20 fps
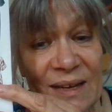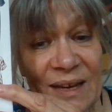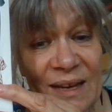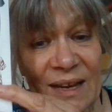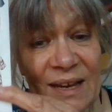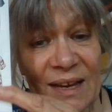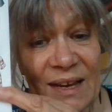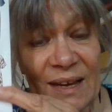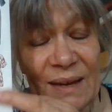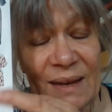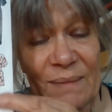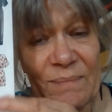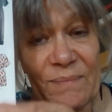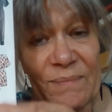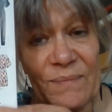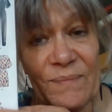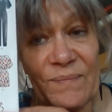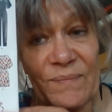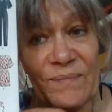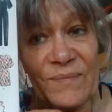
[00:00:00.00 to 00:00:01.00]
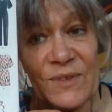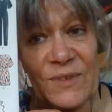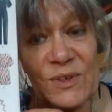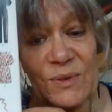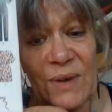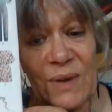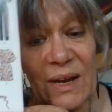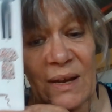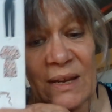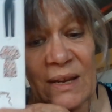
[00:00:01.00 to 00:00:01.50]

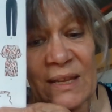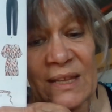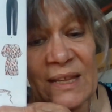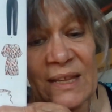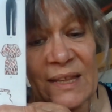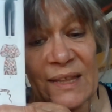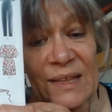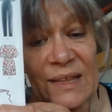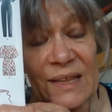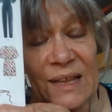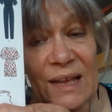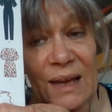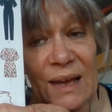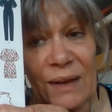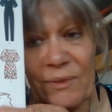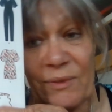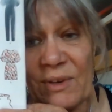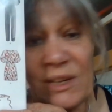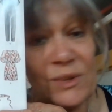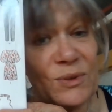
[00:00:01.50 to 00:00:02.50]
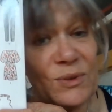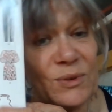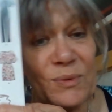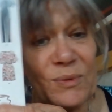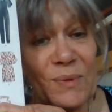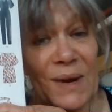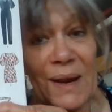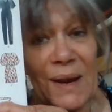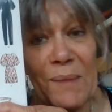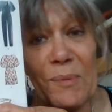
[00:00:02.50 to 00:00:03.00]
So I really don't know
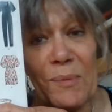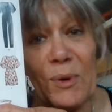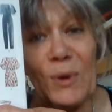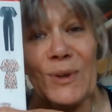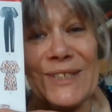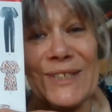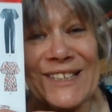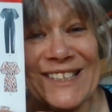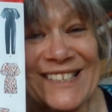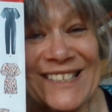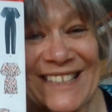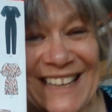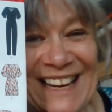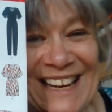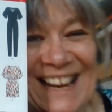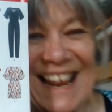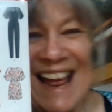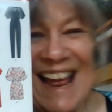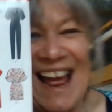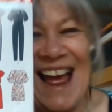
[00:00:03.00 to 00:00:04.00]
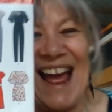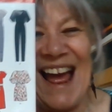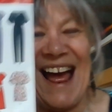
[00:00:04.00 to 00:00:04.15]
why I bought it.